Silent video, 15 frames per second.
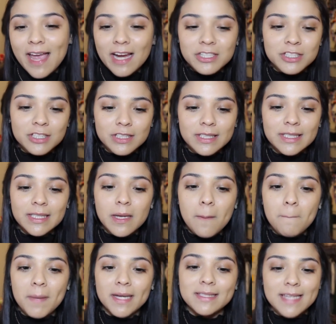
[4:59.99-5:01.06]
actually,
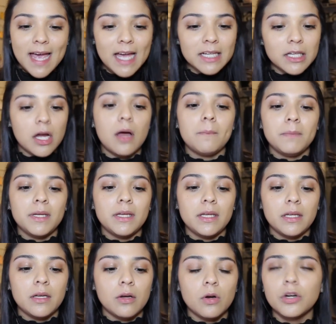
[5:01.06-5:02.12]
my dad got me,